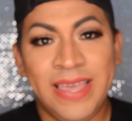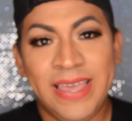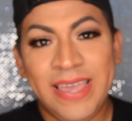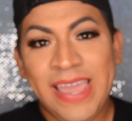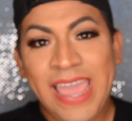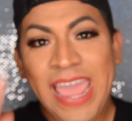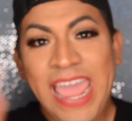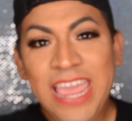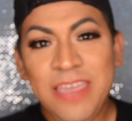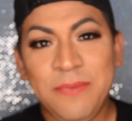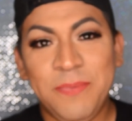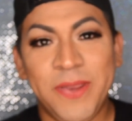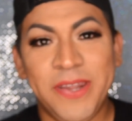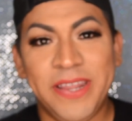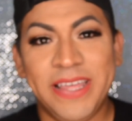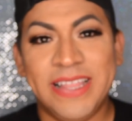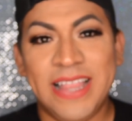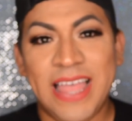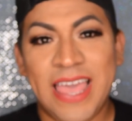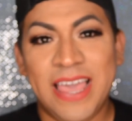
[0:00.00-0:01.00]
Hey
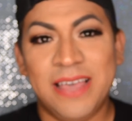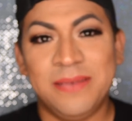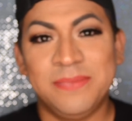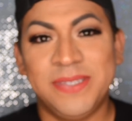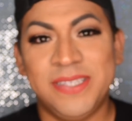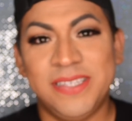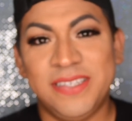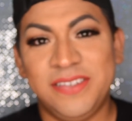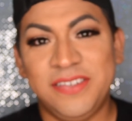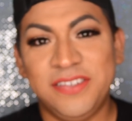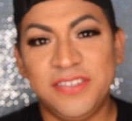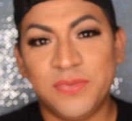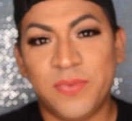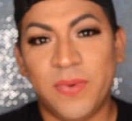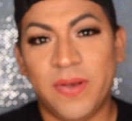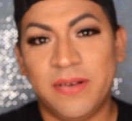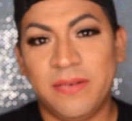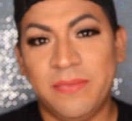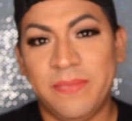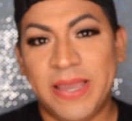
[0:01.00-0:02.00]
Beauty Glam sisters,
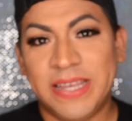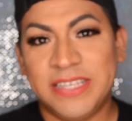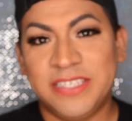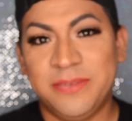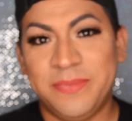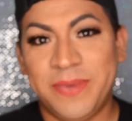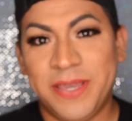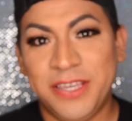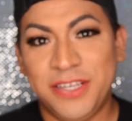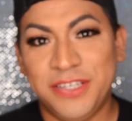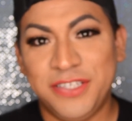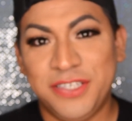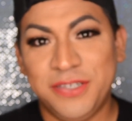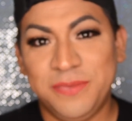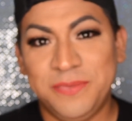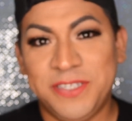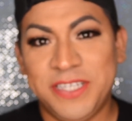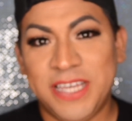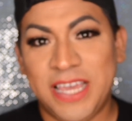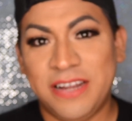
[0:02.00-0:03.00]
welcome back to my
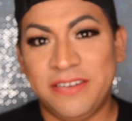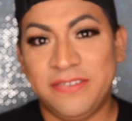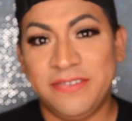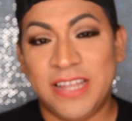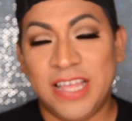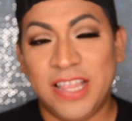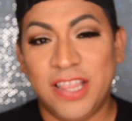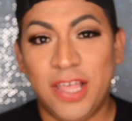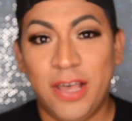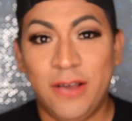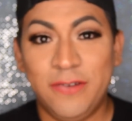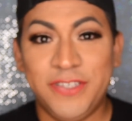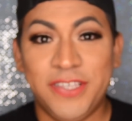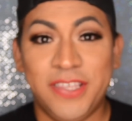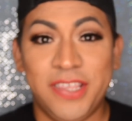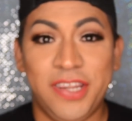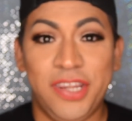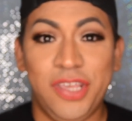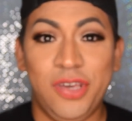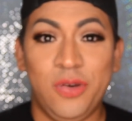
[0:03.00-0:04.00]
YouTube channel, and hello to
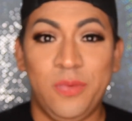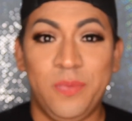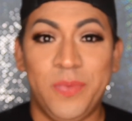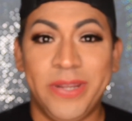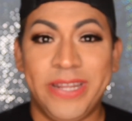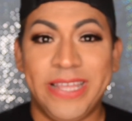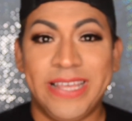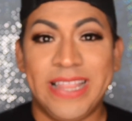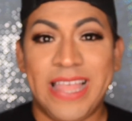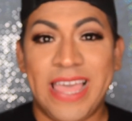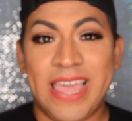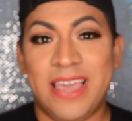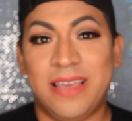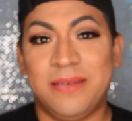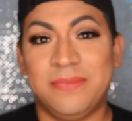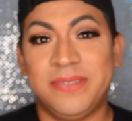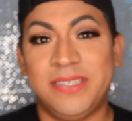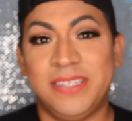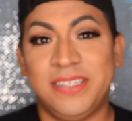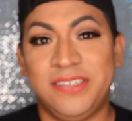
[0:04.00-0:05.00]
the new Beauty
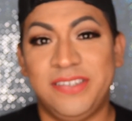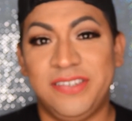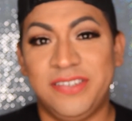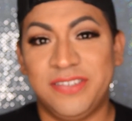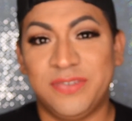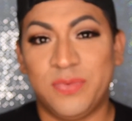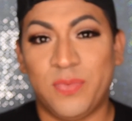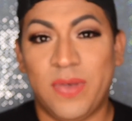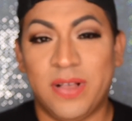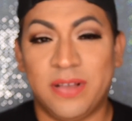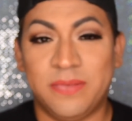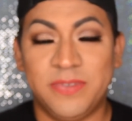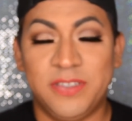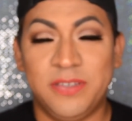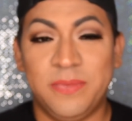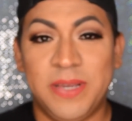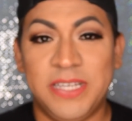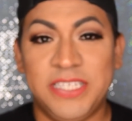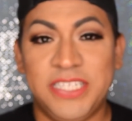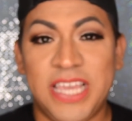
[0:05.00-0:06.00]
Glam sisters. Welcome
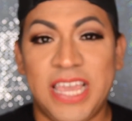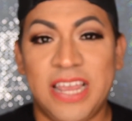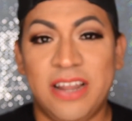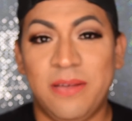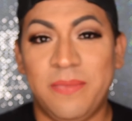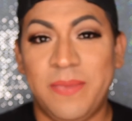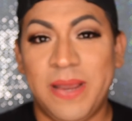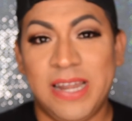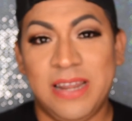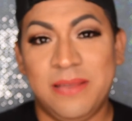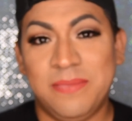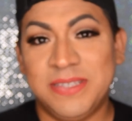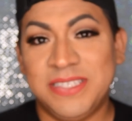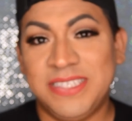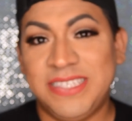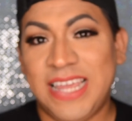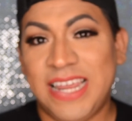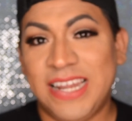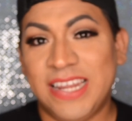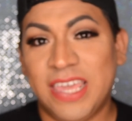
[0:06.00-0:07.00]
to my channel. My name is
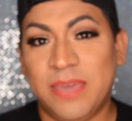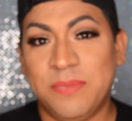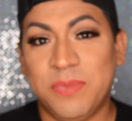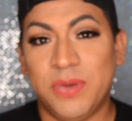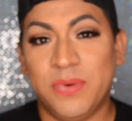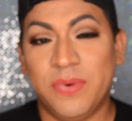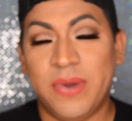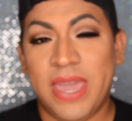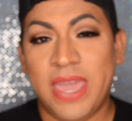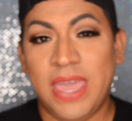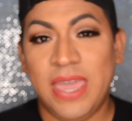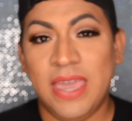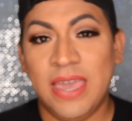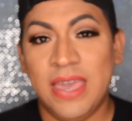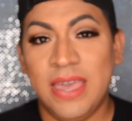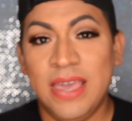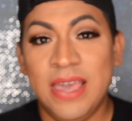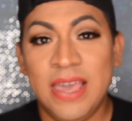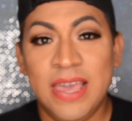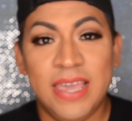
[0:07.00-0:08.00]
Danny MUA,
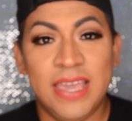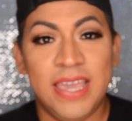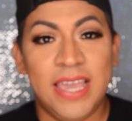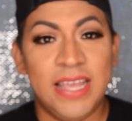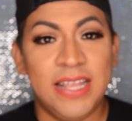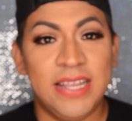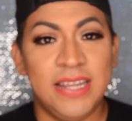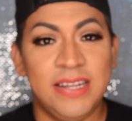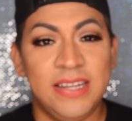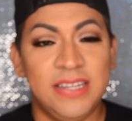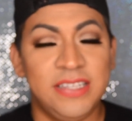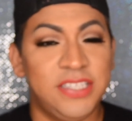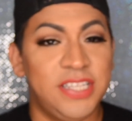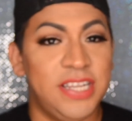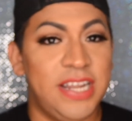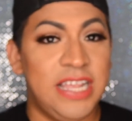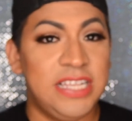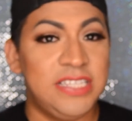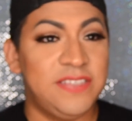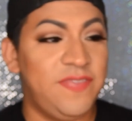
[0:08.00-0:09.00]
and in
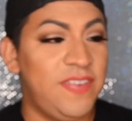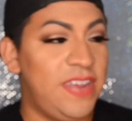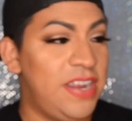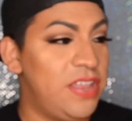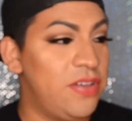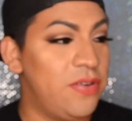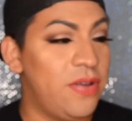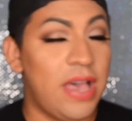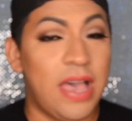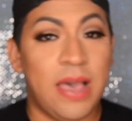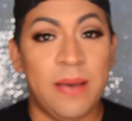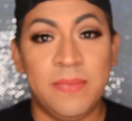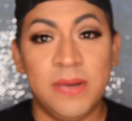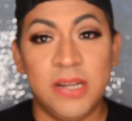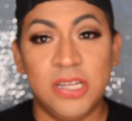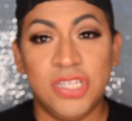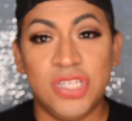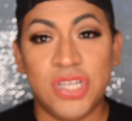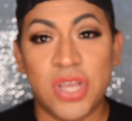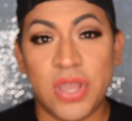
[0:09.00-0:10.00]
today's video I'm
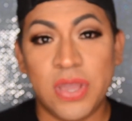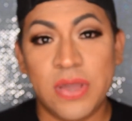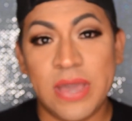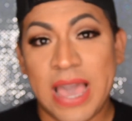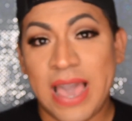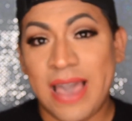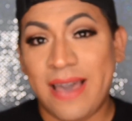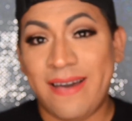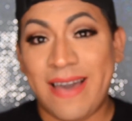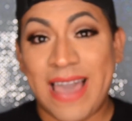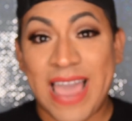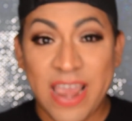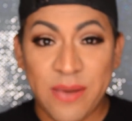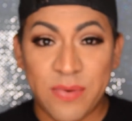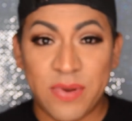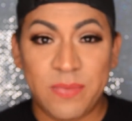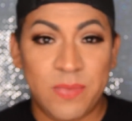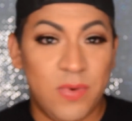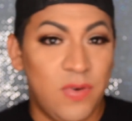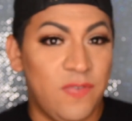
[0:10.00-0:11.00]
going to show you how I
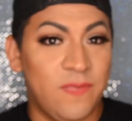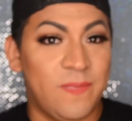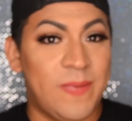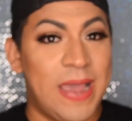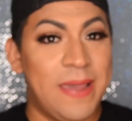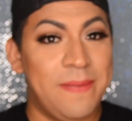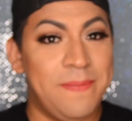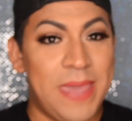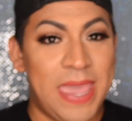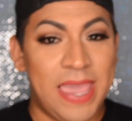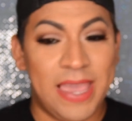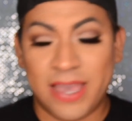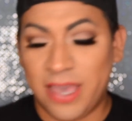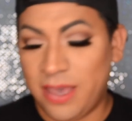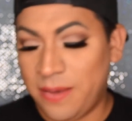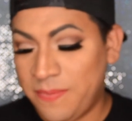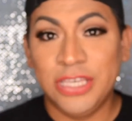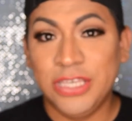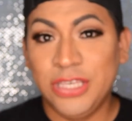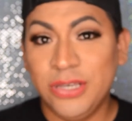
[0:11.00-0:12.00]
remove my
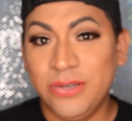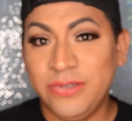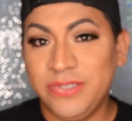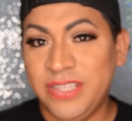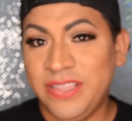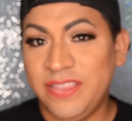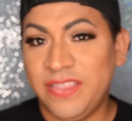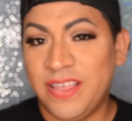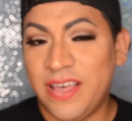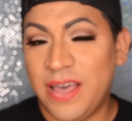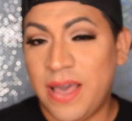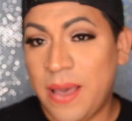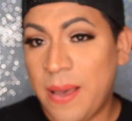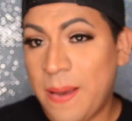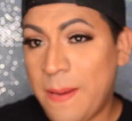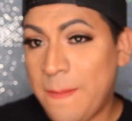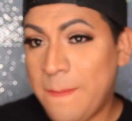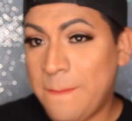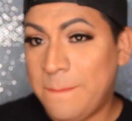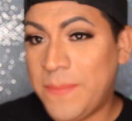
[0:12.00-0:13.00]
makeup using the
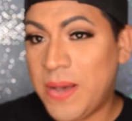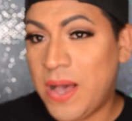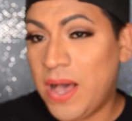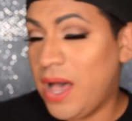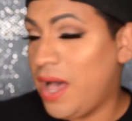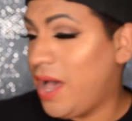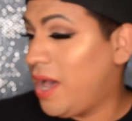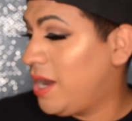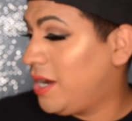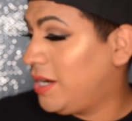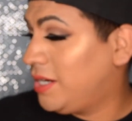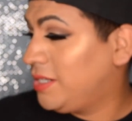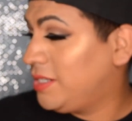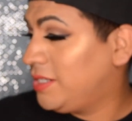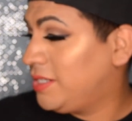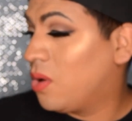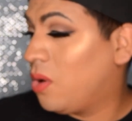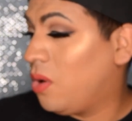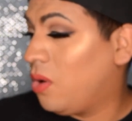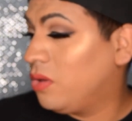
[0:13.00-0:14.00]

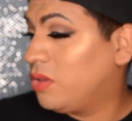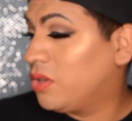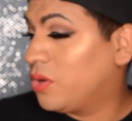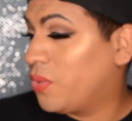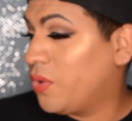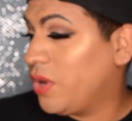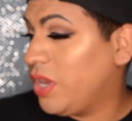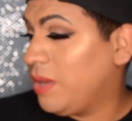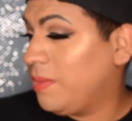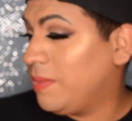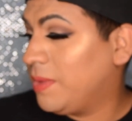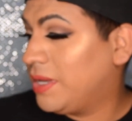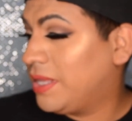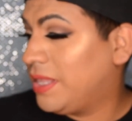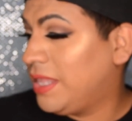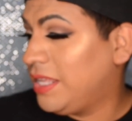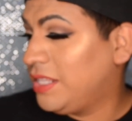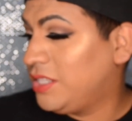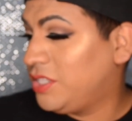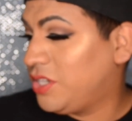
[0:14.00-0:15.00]
Pond's Cold Cream
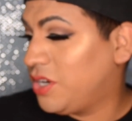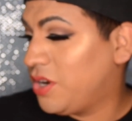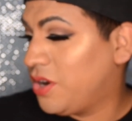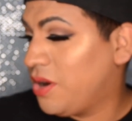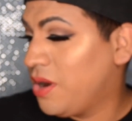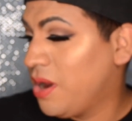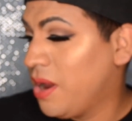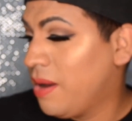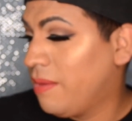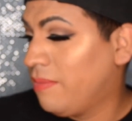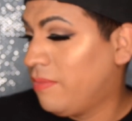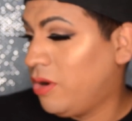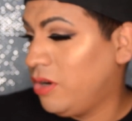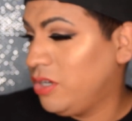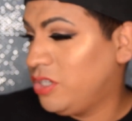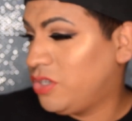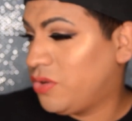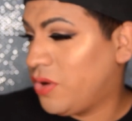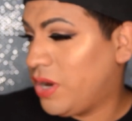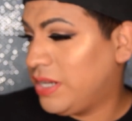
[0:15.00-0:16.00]
Cleanser,
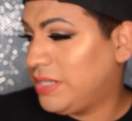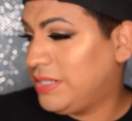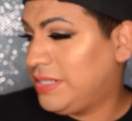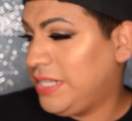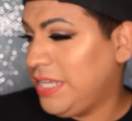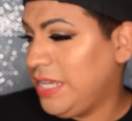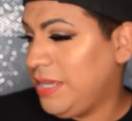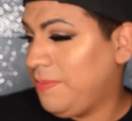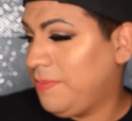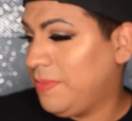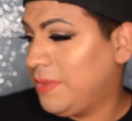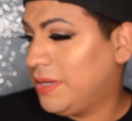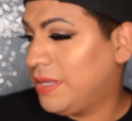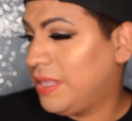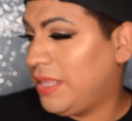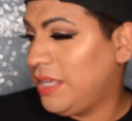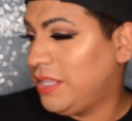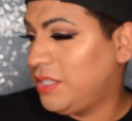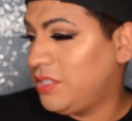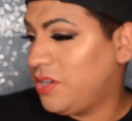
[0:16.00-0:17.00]
Moisturize Deep
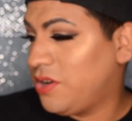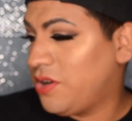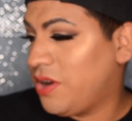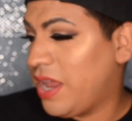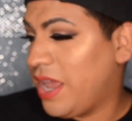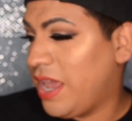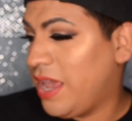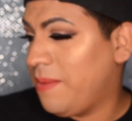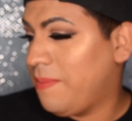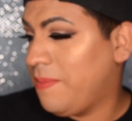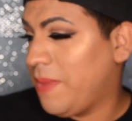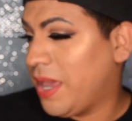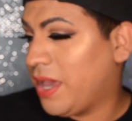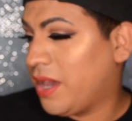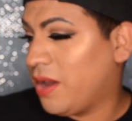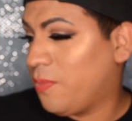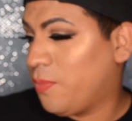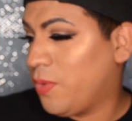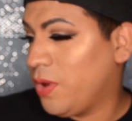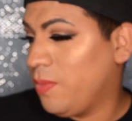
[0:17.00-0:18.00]
Cleanser, and
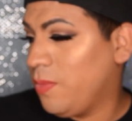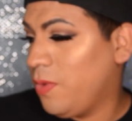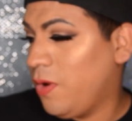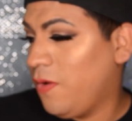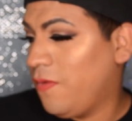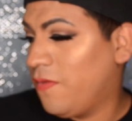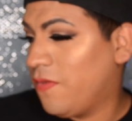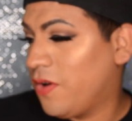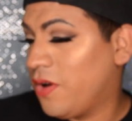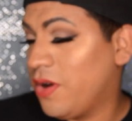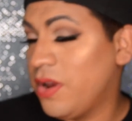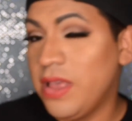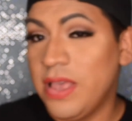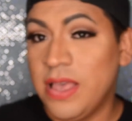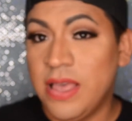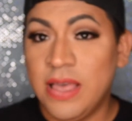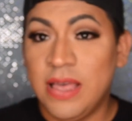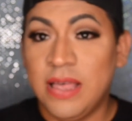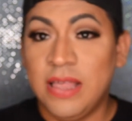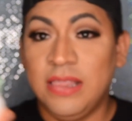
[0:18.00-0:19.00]
Makeup Remover.
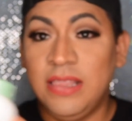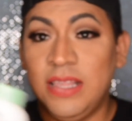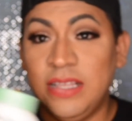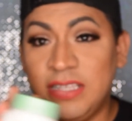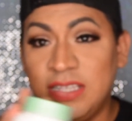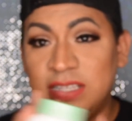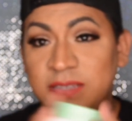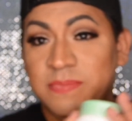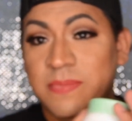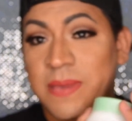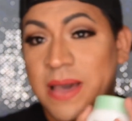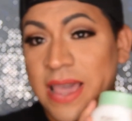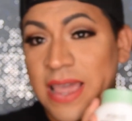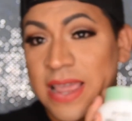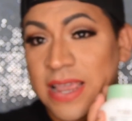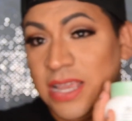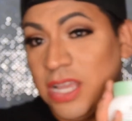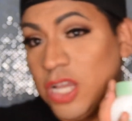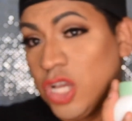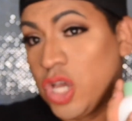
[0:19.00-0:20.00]
This is
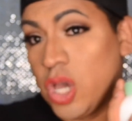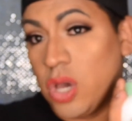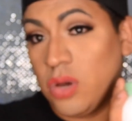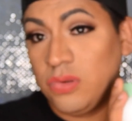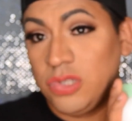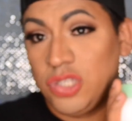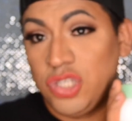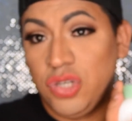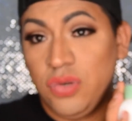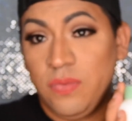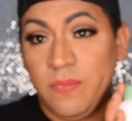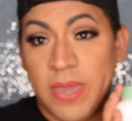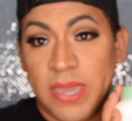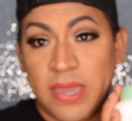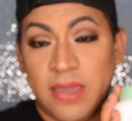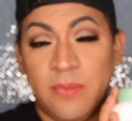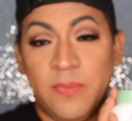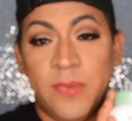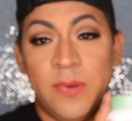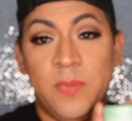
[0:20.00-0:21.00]
my go-to
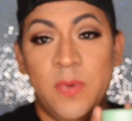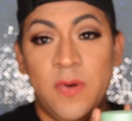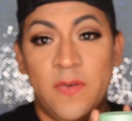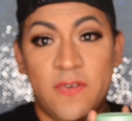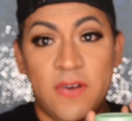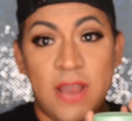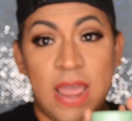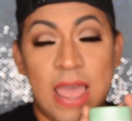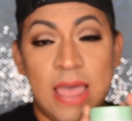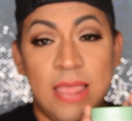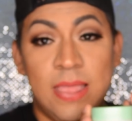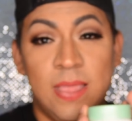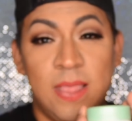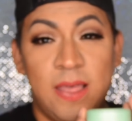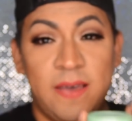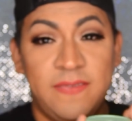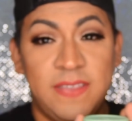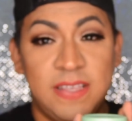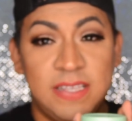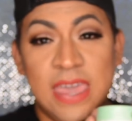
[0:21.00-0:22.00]
makeup remover. I
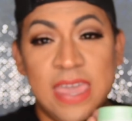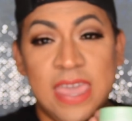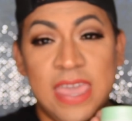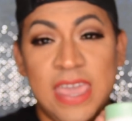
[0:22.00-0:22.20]
love this.